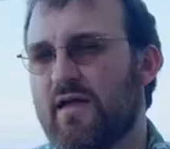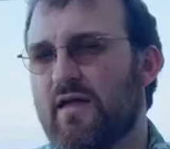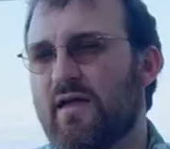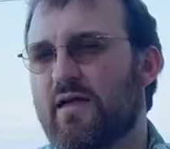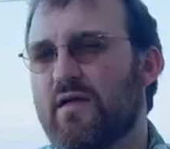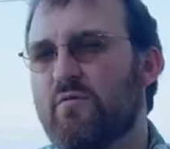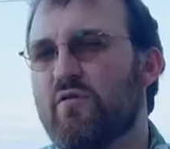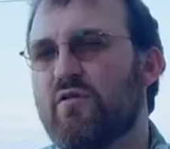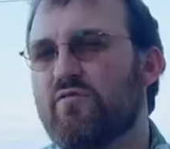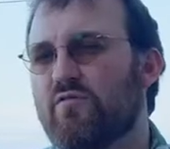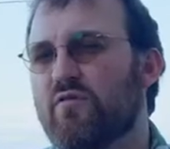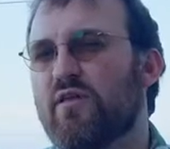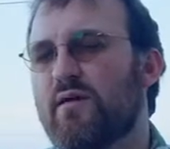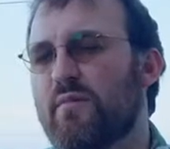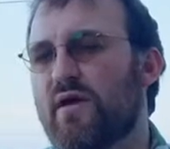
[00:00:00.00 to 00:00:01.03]
It, what's
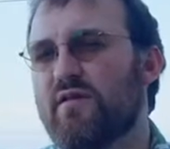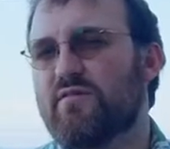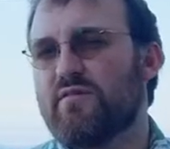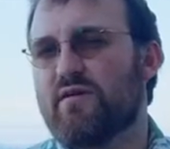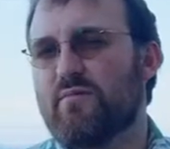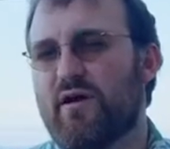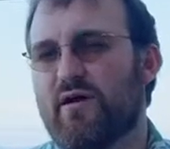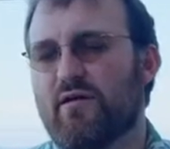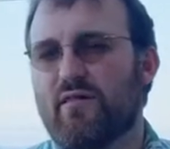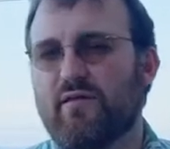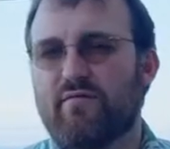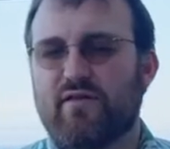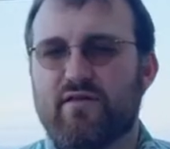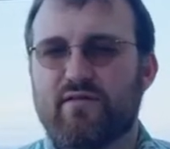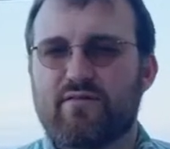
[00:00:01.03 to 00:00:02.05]
really amazing about all
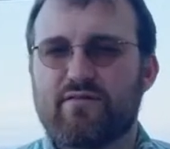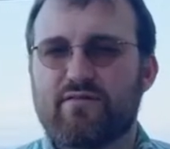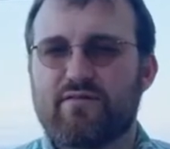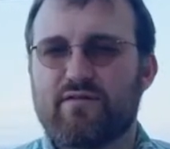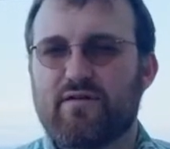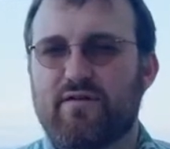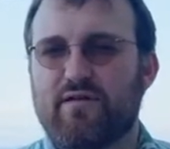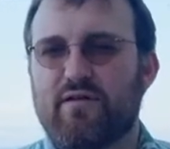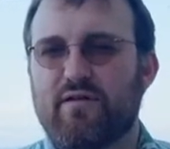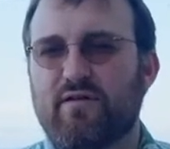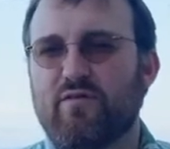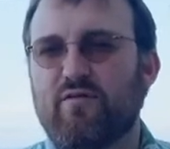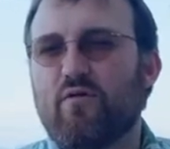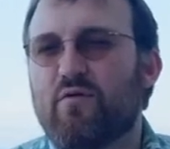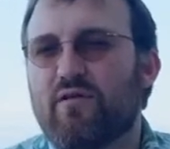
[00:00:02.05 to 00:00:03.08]
of it is
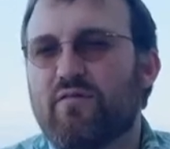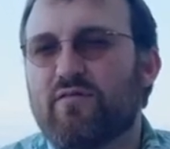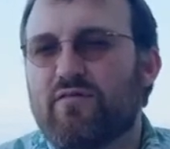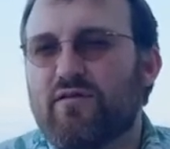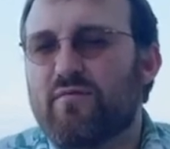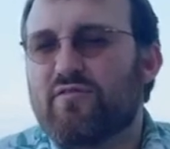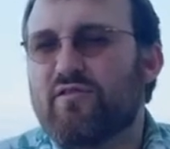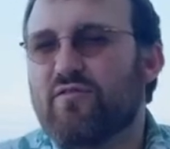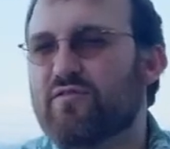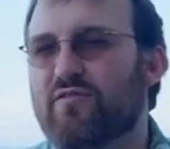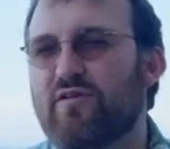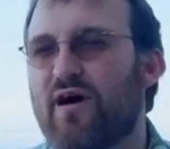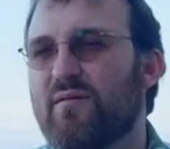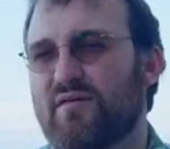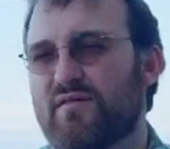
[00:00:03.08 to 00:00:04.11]
no one seems to use
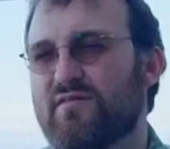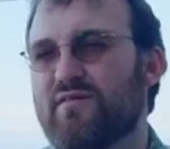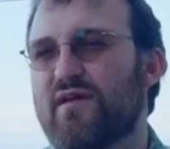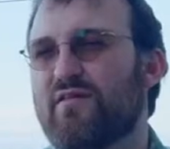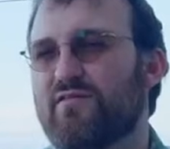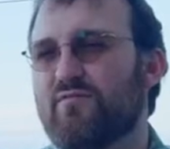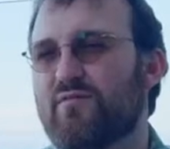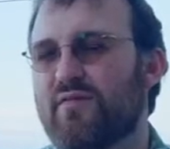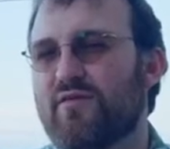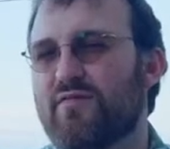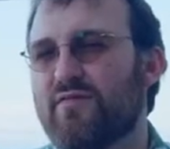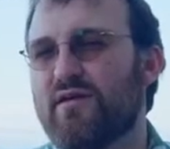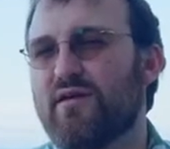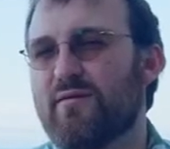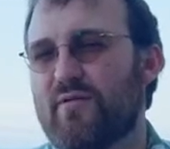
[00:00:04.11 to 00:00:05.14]
common sense when they
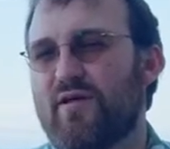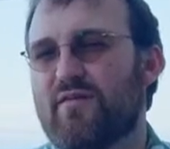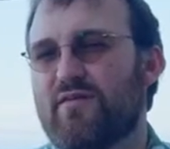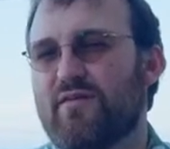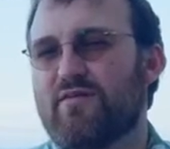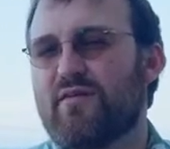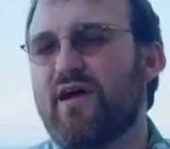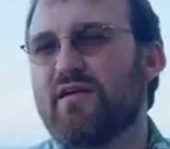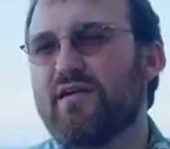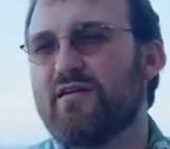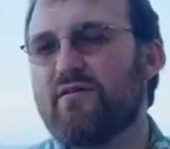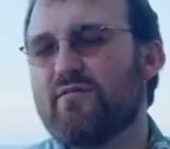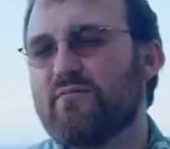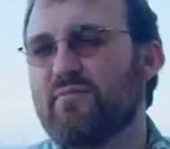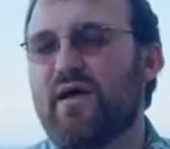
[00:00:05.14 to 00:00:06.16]
think about this. I, you
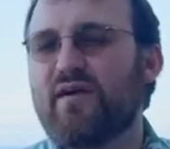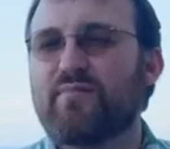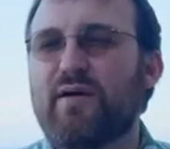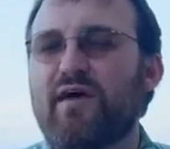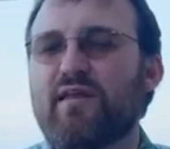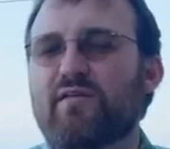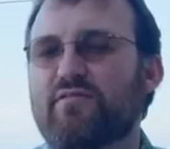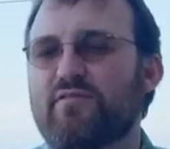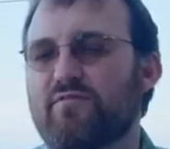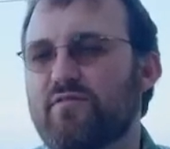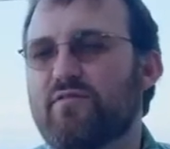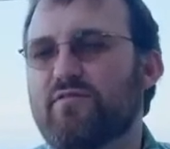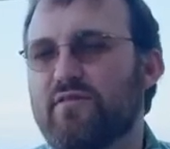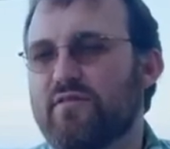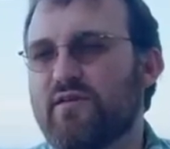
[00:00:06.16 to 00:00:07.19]
uh, know, mathematics, the
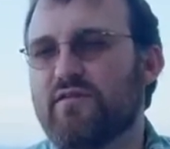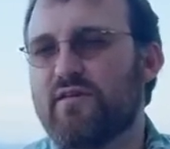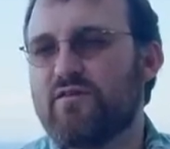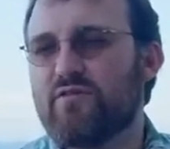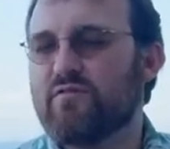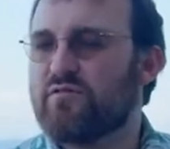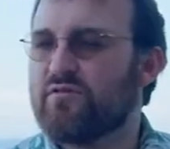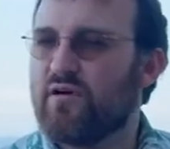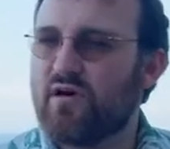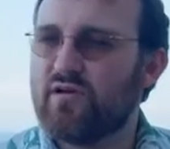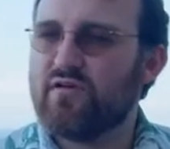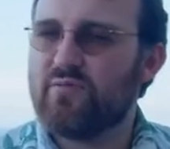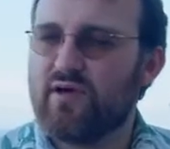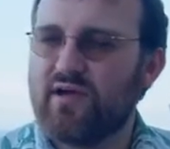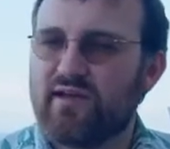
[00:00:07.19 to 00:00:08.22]
first thing they teach you is you
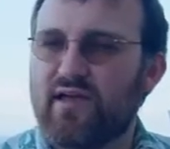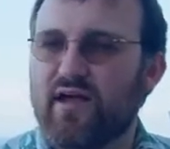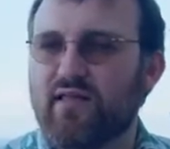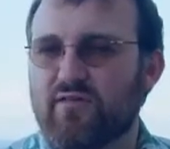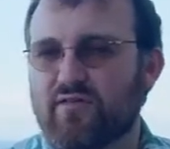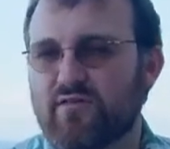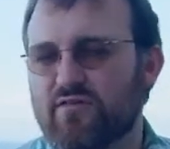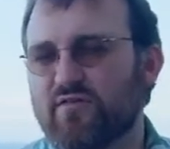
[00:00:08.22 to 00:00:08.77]
argue by analogy.